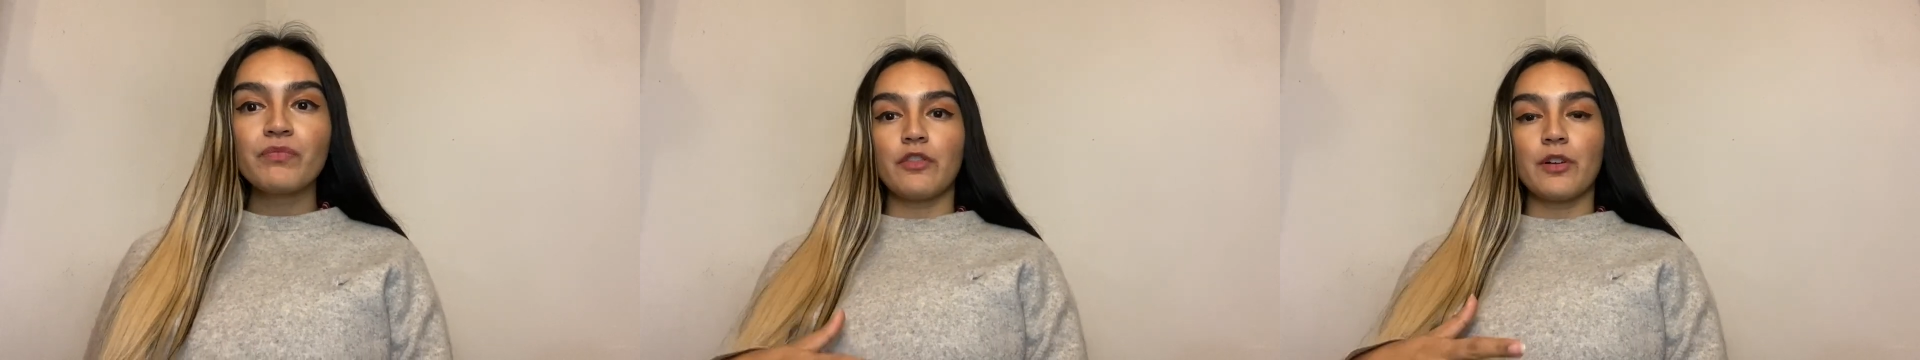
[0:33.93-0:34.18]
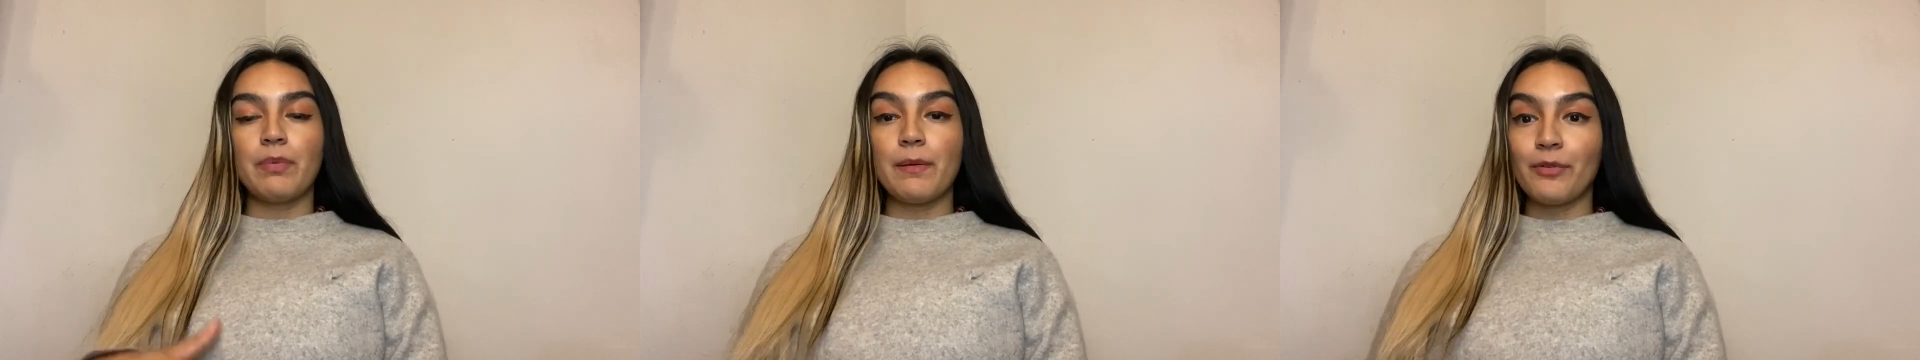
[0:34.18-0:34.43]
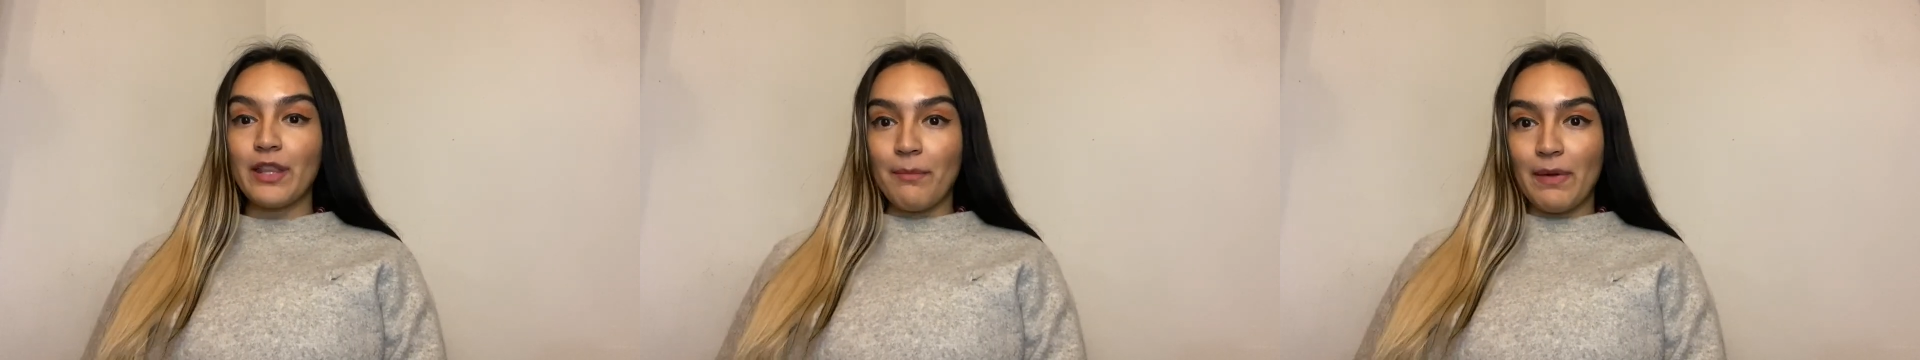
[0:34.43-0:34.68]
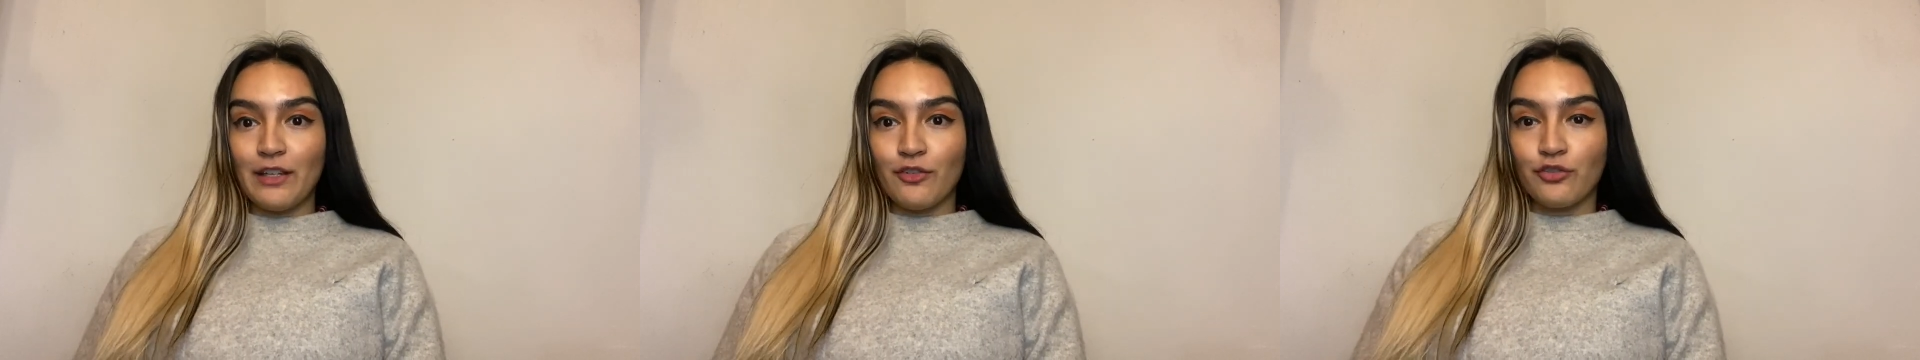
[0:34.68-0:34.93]
For the people that
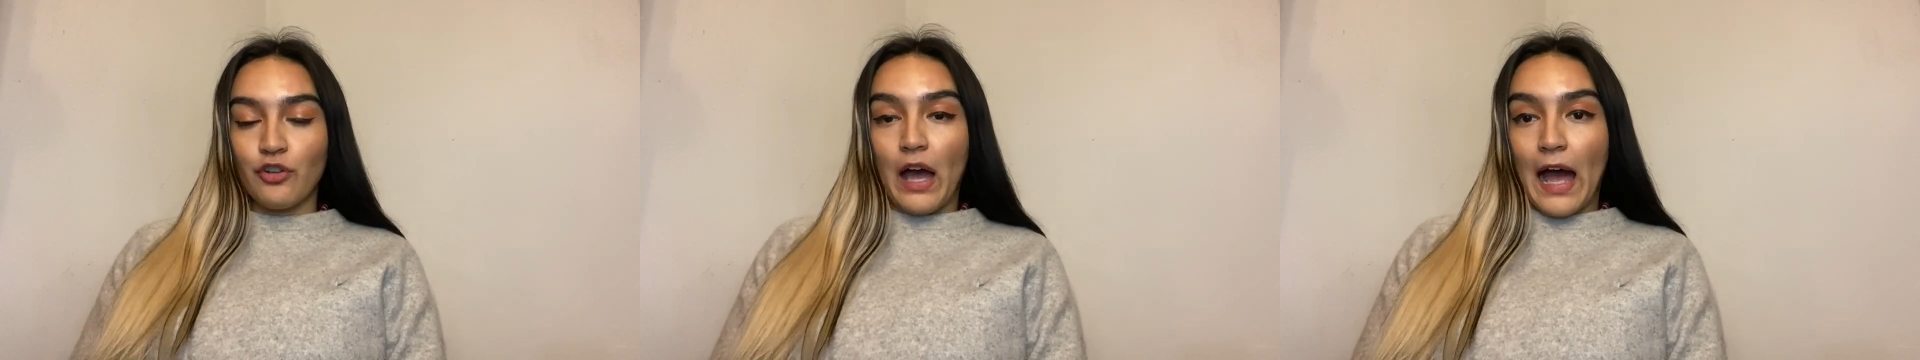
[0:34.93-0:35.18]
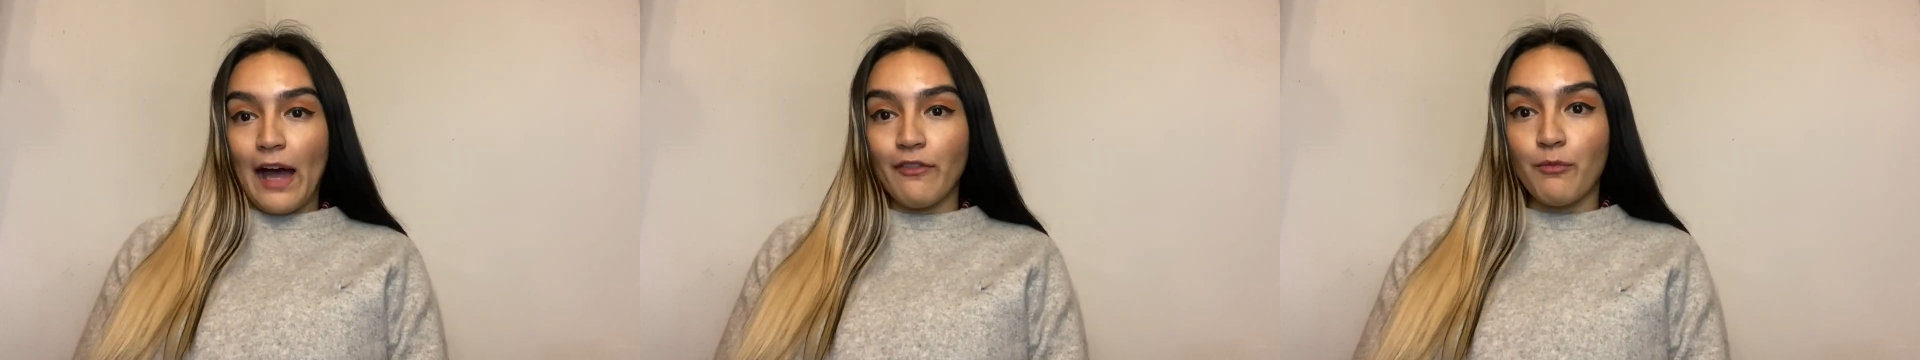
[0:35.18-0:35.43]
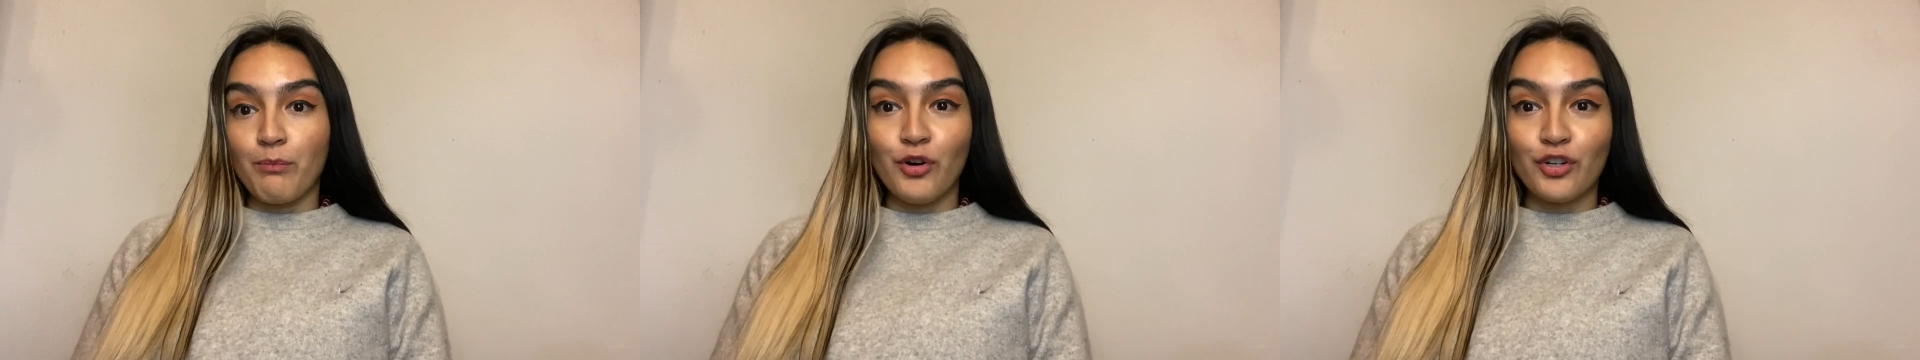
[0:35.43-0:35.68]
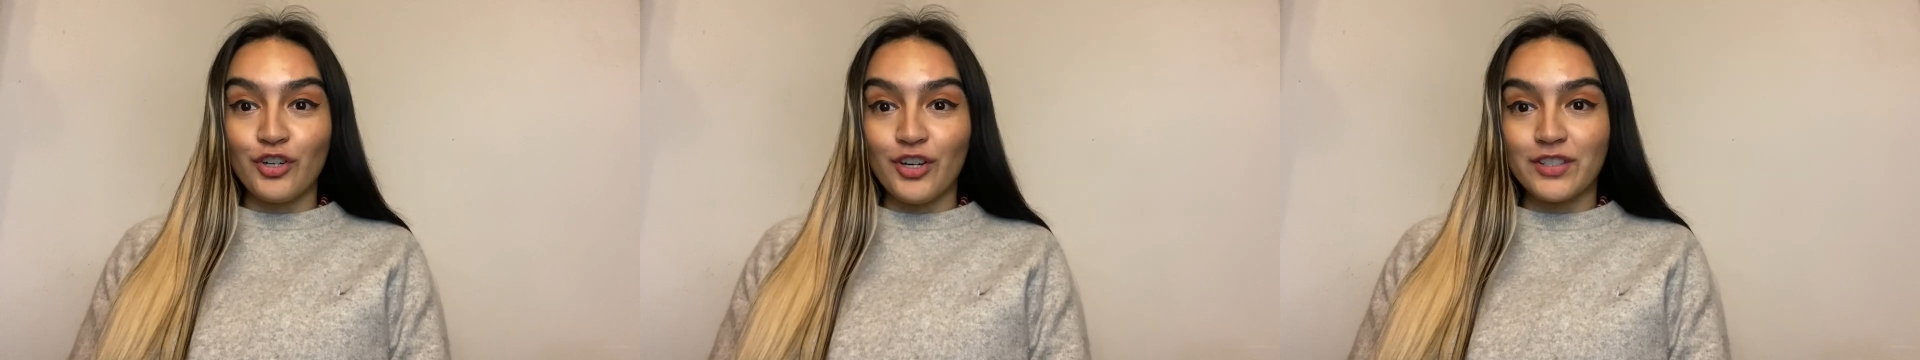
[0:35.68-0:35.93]
may not know, I have a
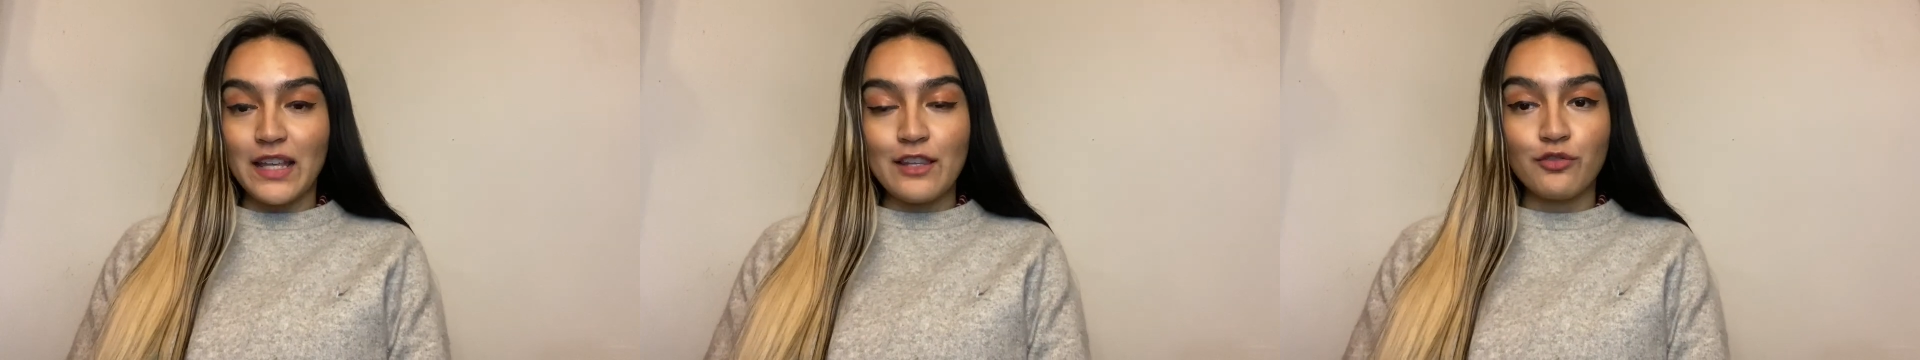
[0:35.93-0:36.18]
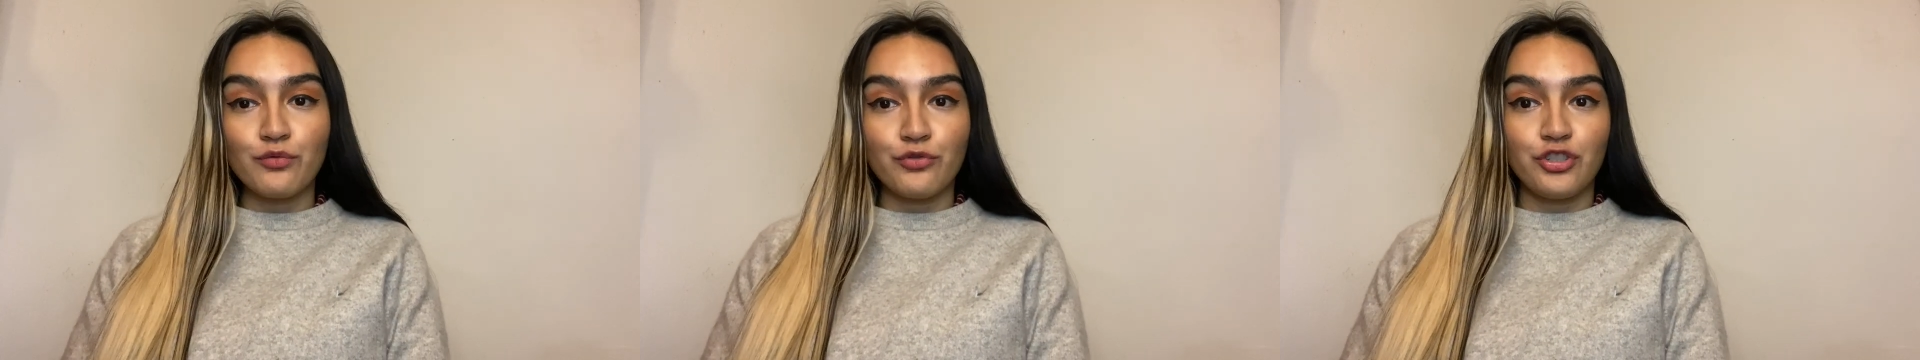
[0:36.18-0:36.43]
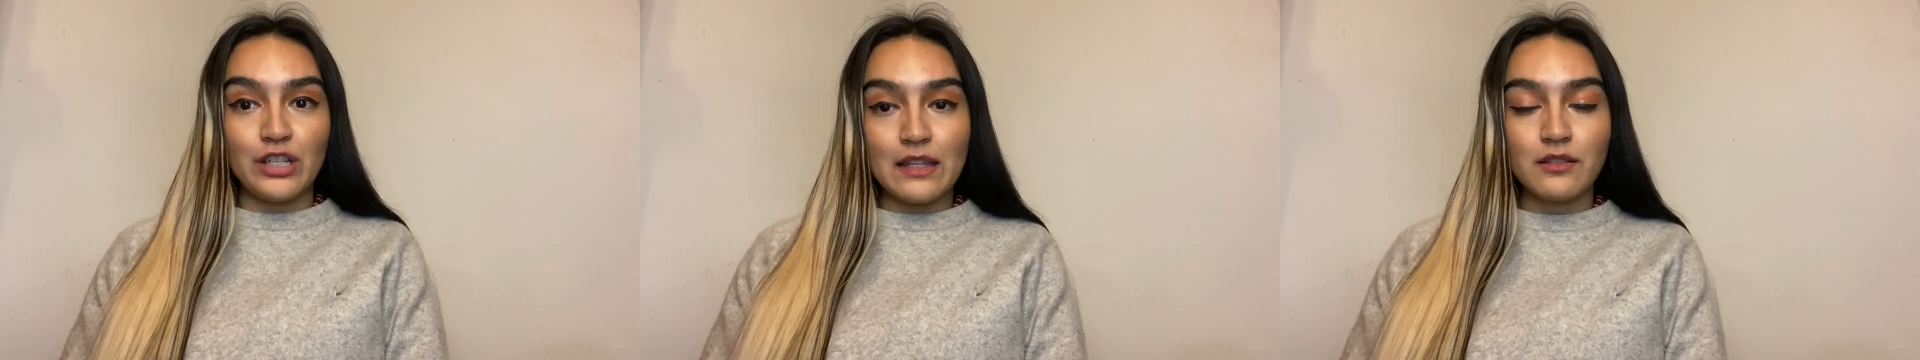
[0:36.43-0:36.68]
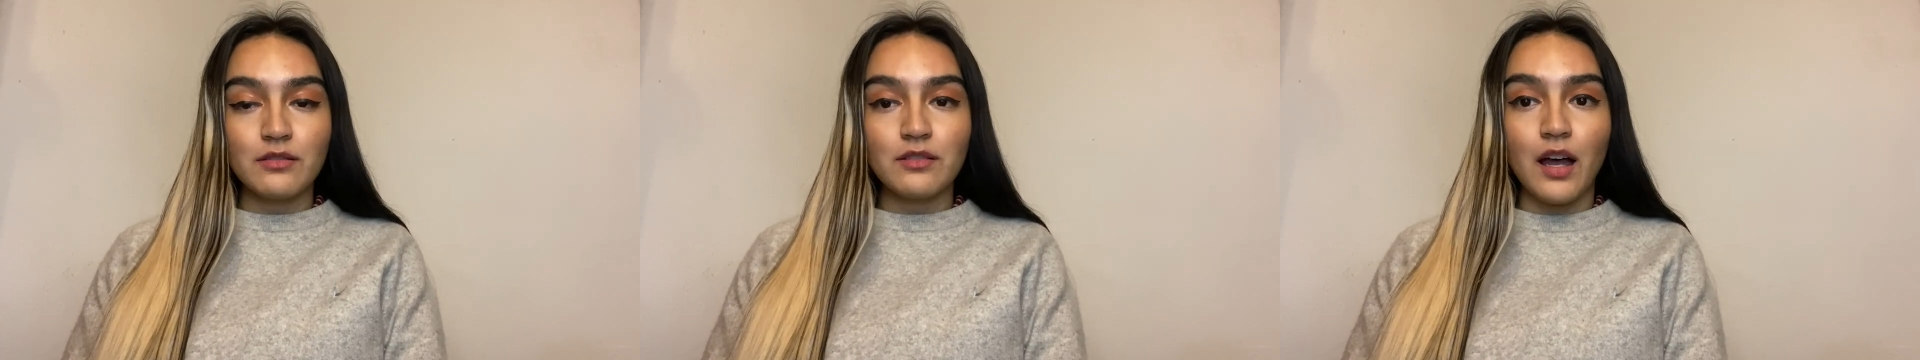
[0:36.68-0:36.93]
podcast that is called
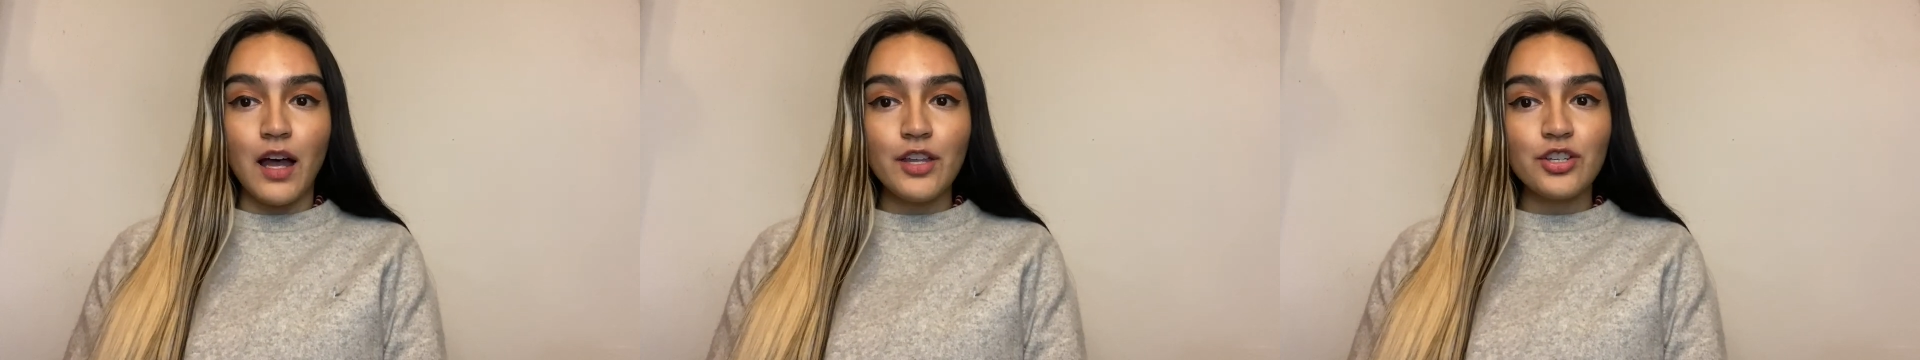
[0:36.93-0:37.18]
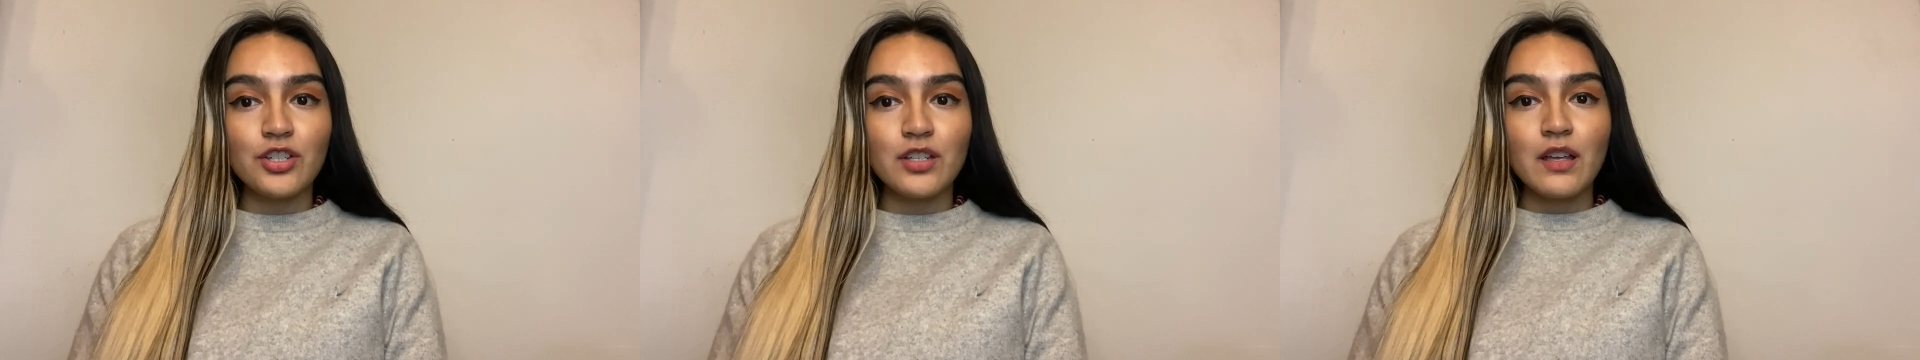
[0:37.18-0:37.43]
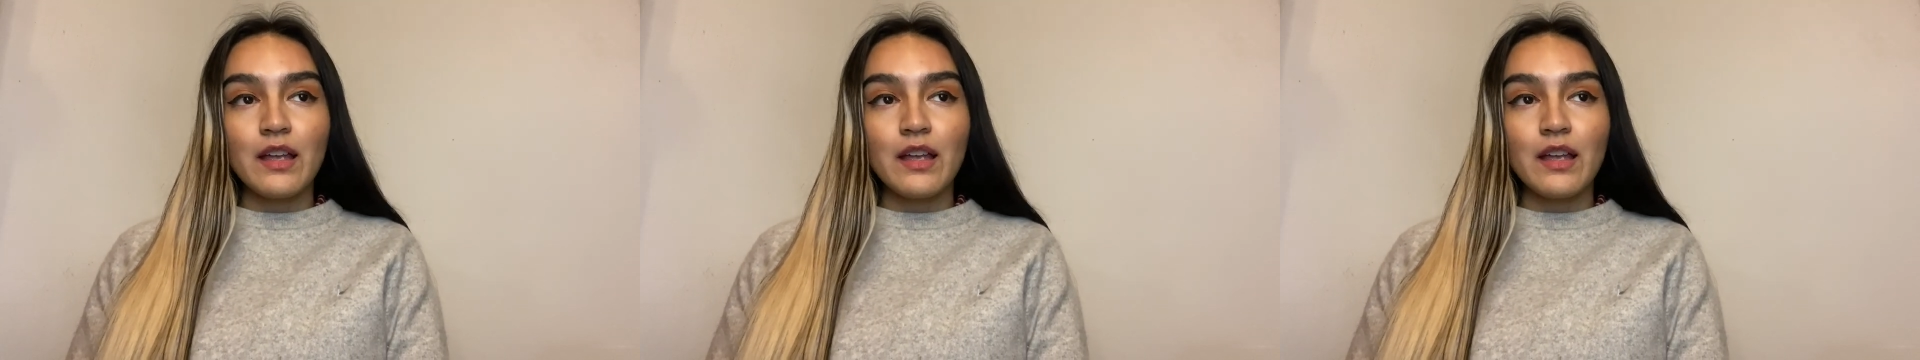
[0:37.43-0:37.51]
Gentle Touch.